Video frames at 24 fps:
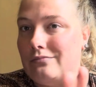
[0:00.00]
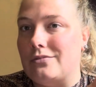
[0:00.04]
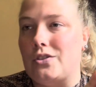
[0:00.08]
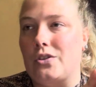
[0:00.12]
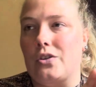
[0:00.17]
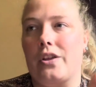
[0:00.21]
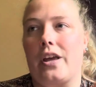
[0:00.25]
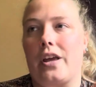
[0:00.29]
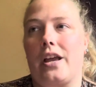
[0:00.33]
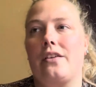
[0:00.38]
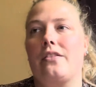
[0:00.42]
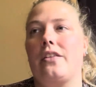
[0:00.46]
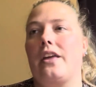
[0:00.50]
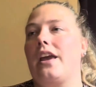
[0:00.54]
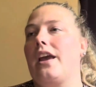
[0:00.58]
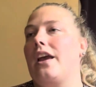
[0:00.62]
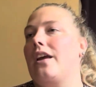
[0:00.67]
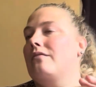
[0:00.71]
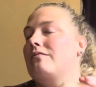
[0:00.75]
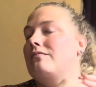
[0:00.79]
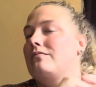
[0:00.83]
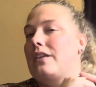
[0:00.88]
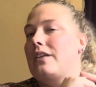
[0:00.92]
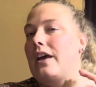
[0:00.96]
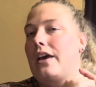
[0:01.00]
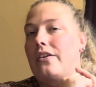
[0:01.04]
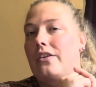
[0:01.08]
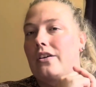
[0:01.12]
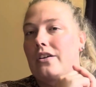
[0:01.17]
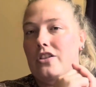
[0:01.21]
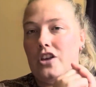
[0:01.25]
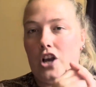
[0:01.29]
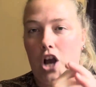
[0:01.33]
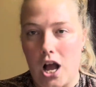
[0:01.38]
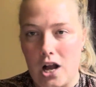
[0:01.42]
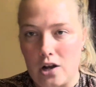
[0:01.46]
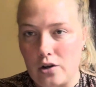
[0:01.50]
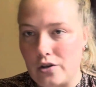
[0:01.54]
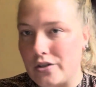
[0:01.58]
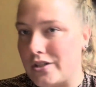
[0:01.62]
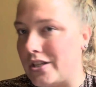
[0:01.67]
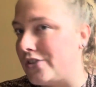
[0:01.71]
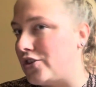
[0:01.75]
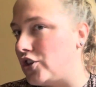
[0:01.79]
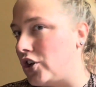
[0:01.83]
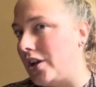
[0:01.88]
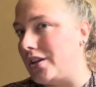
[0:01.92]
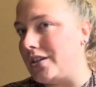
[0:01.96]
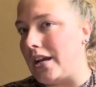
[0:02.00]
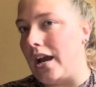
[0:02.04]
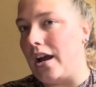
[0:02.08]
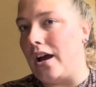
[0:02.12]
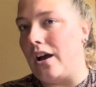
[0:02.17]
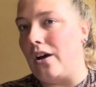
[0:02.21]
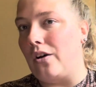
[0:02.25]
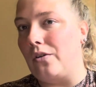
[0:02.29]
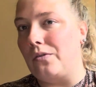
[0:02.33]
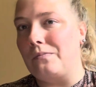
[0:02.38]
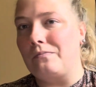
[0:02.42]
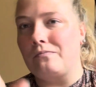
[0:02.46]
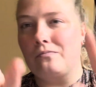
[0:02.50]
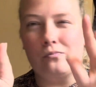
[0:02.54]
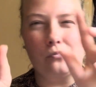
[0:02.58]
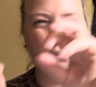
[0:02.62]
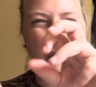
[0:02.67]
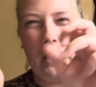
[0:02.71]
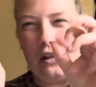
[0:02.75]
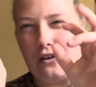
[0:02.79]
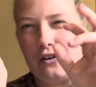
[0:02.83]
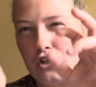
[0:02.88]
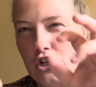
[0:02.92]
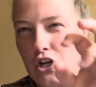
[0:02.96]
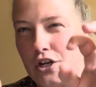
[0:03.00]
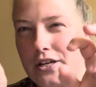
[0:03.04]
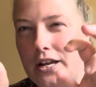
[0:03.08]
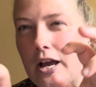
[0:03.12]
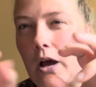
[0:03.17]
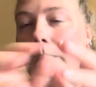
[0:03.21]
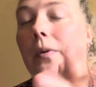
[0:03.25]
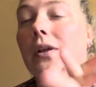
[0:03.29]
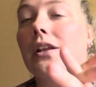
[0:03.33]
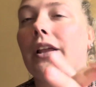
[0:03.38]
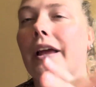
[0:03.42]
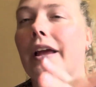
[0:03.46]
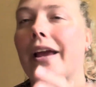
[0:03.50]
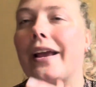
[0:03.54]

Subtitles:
So Congress is shut down, well, not shut down, but